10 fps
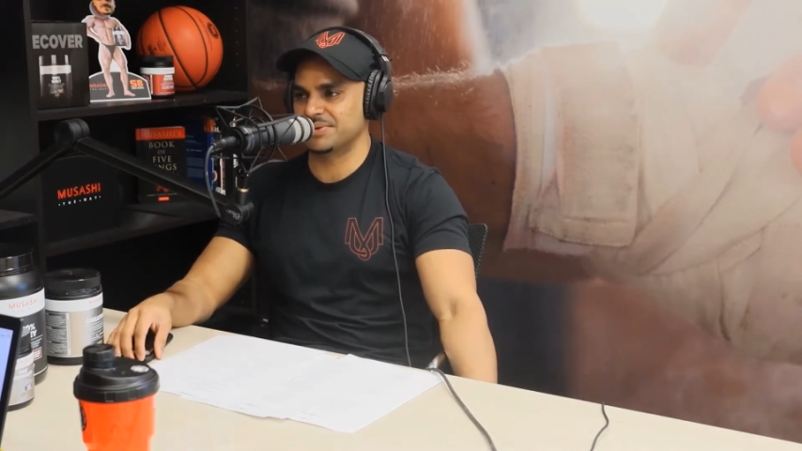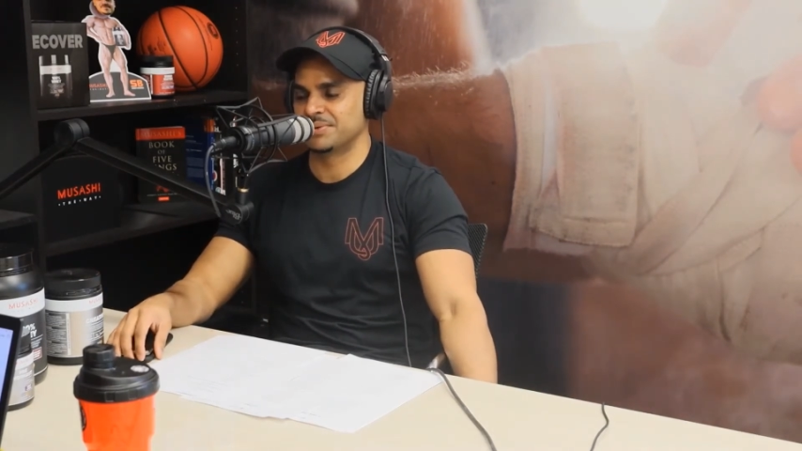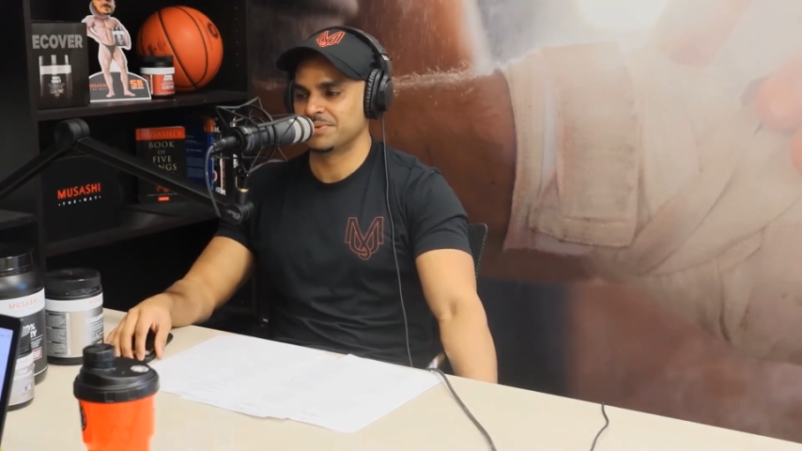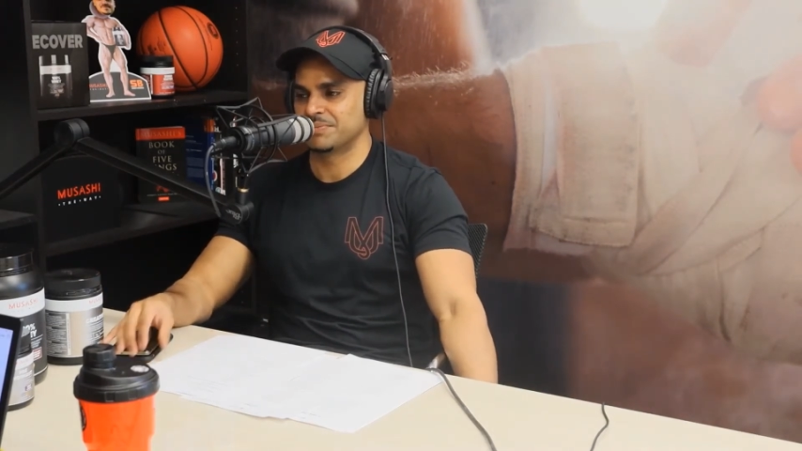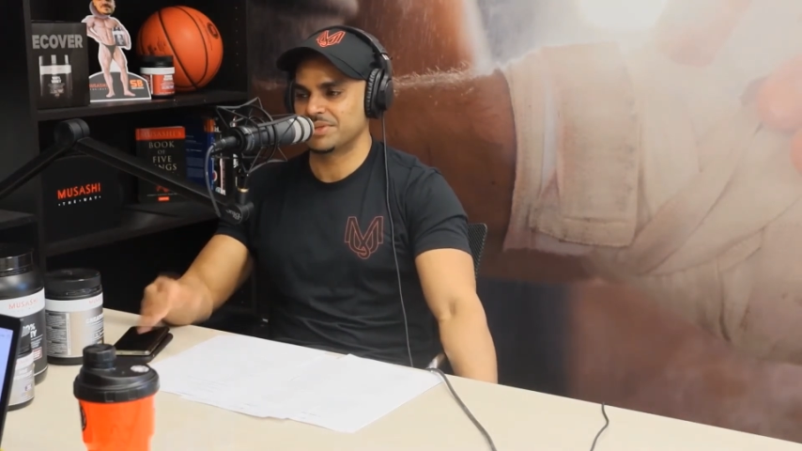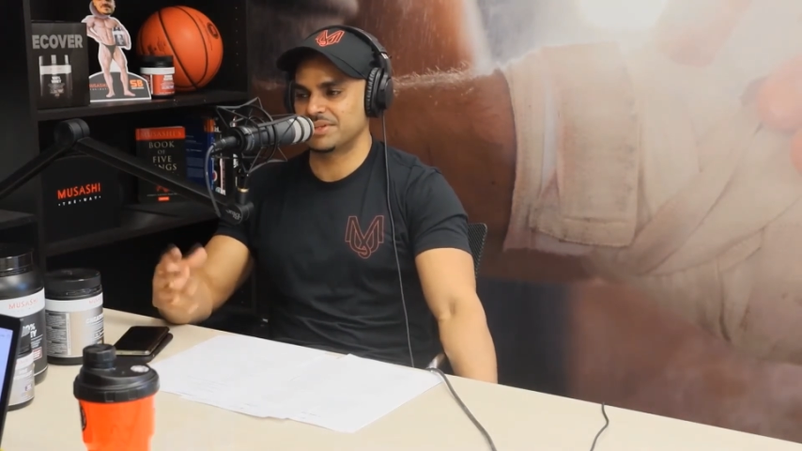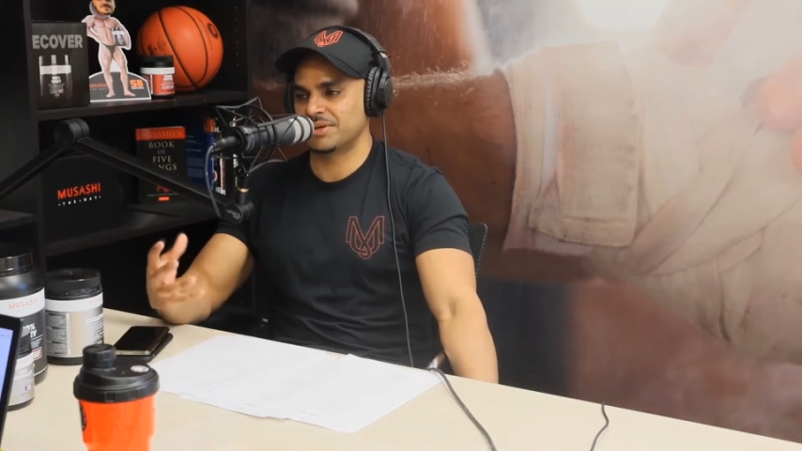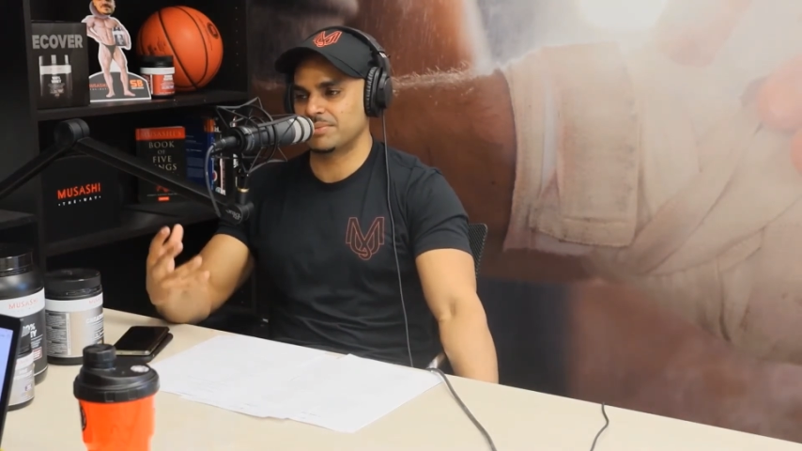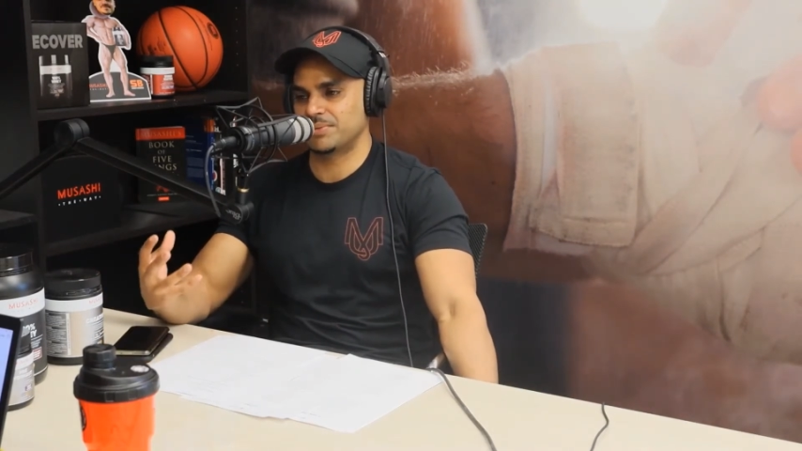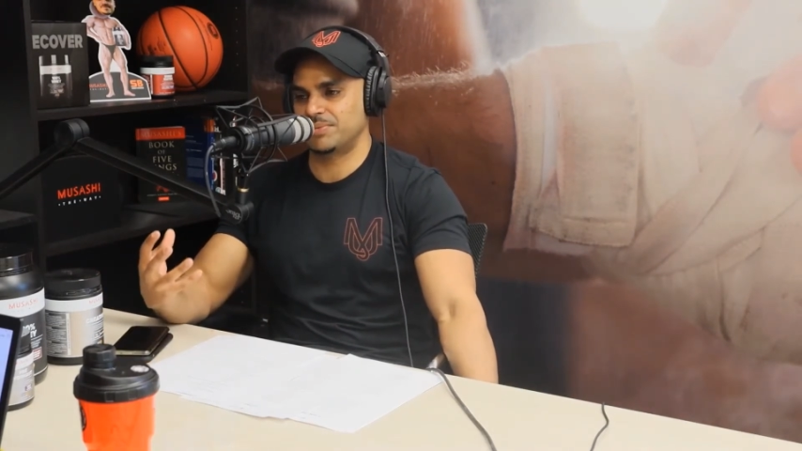the thing about a
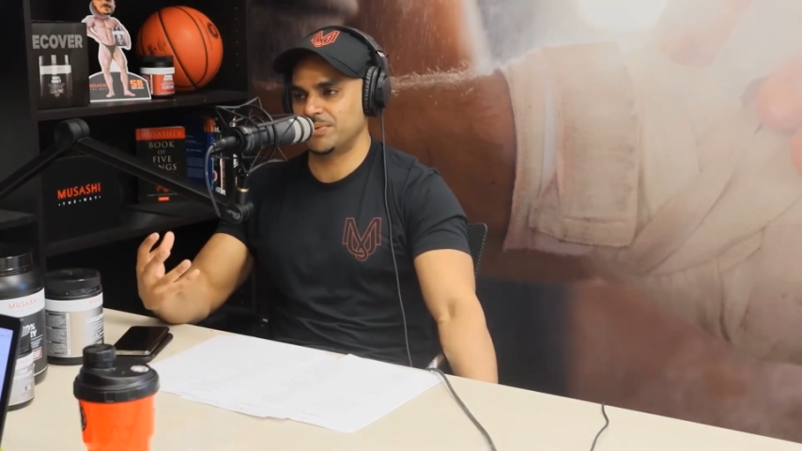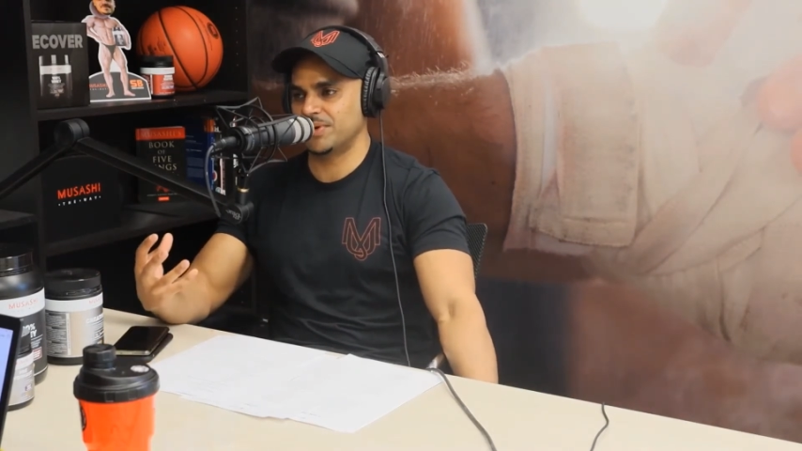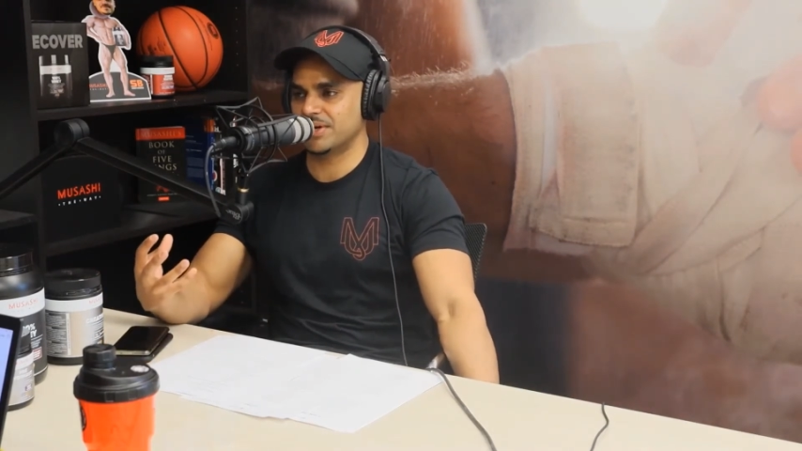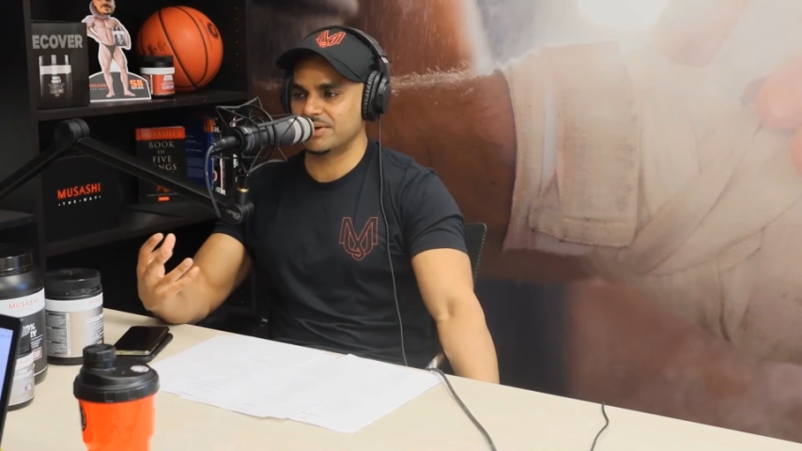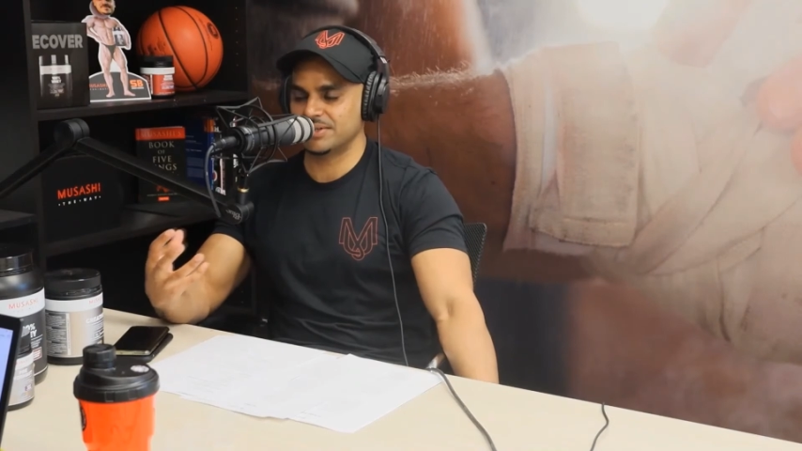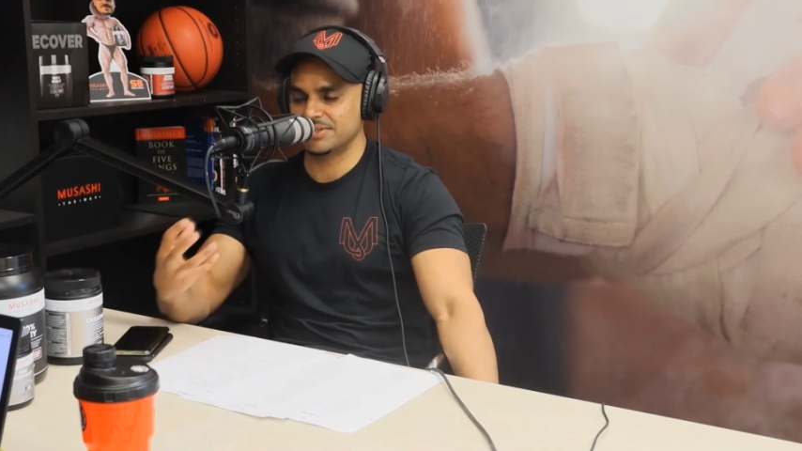pre-workout is